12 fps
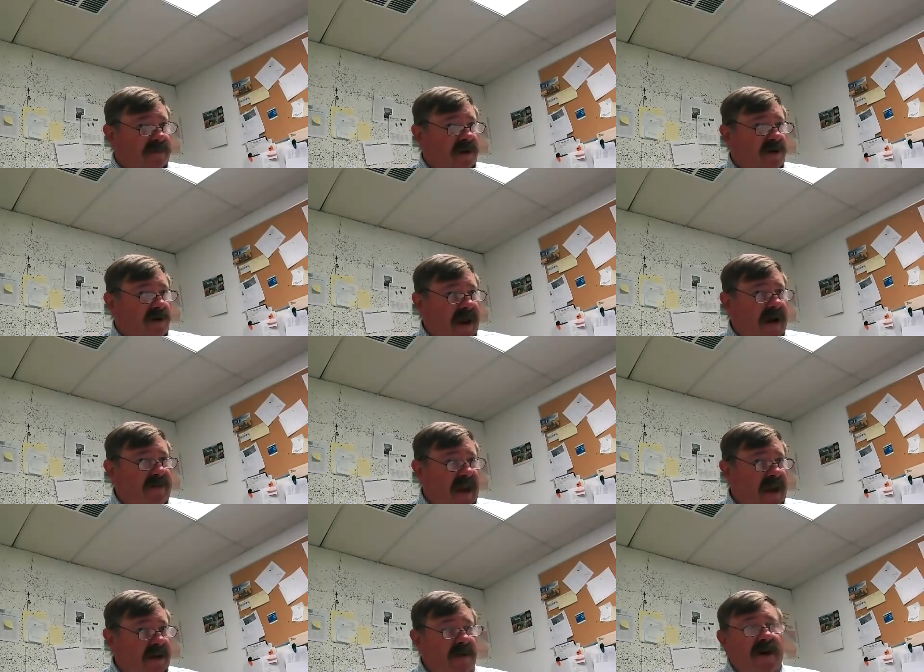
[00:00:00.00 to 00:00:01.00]
They don't have
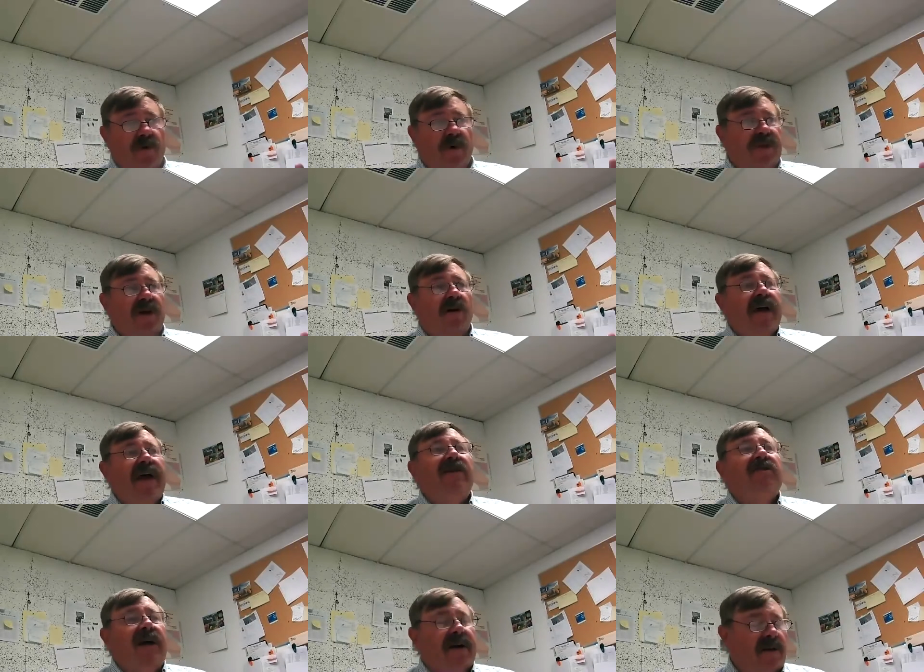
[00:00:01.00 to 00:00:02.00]
what they call a
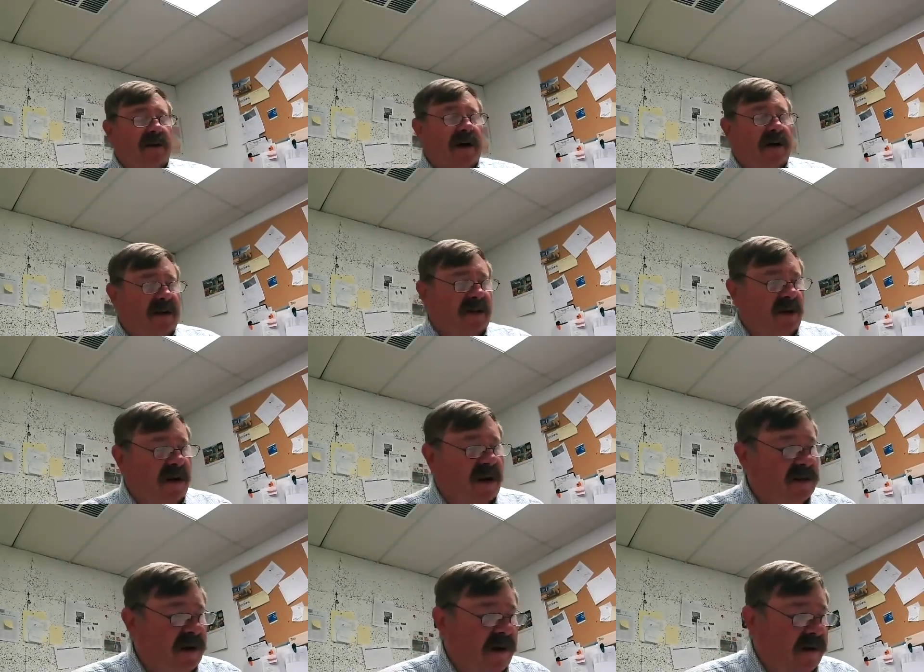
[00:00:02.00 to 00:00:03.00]
haystack they got to get the
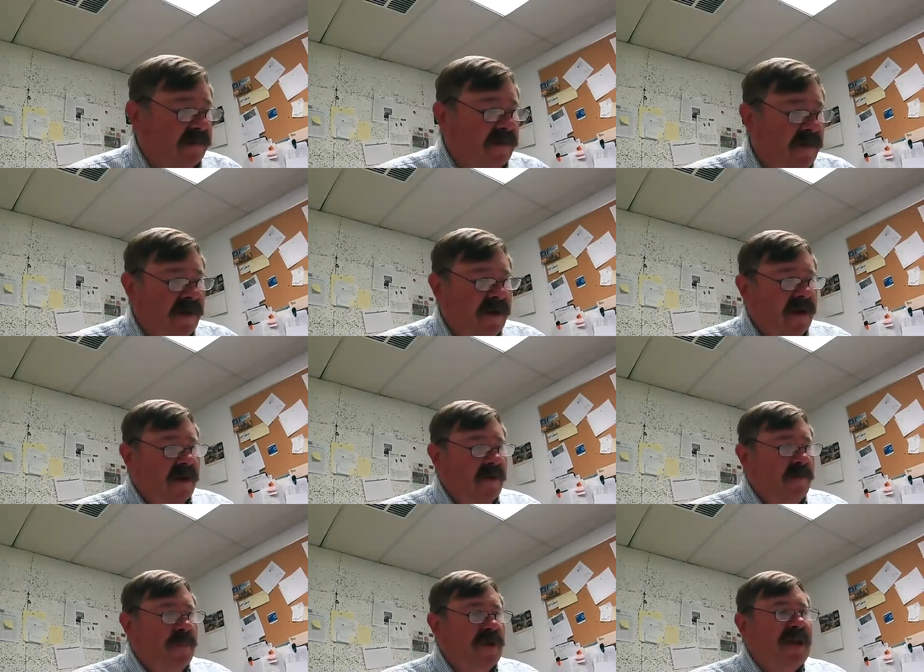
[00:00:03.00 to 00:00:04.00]
nuts out of.
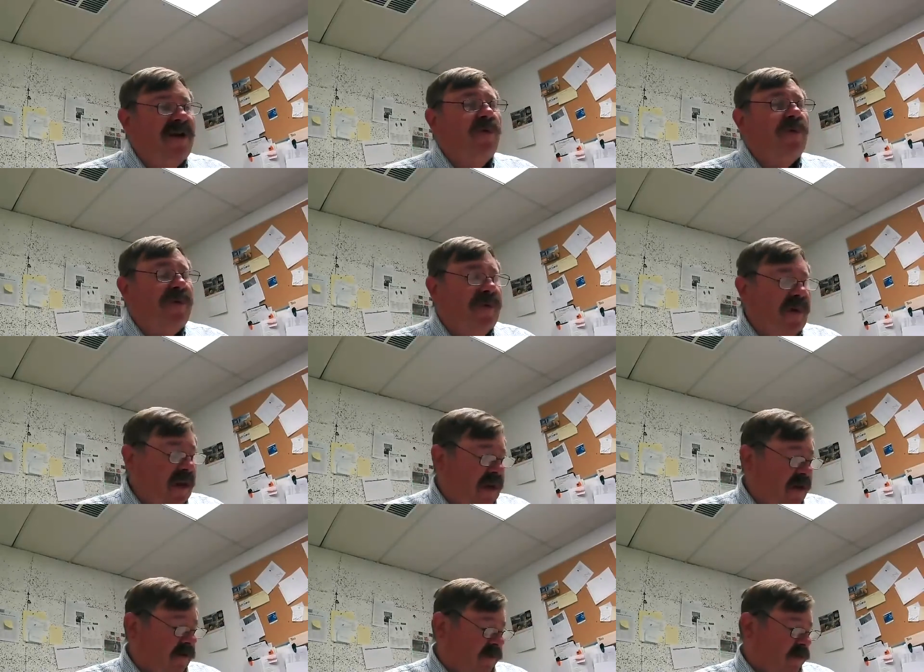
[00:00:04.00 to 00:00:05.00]
But they don't think
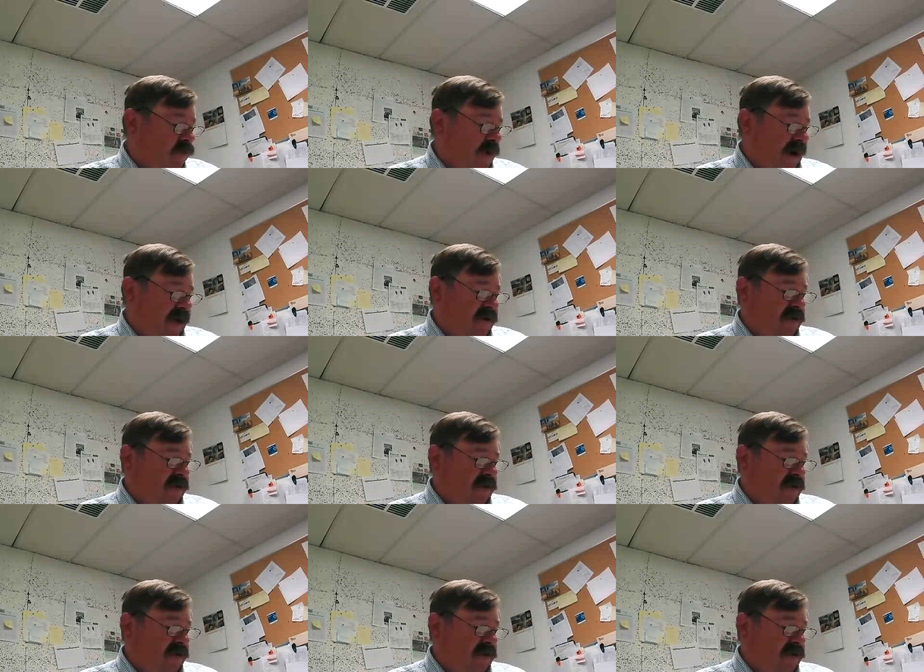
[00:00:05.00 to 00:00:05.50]
it'll go away.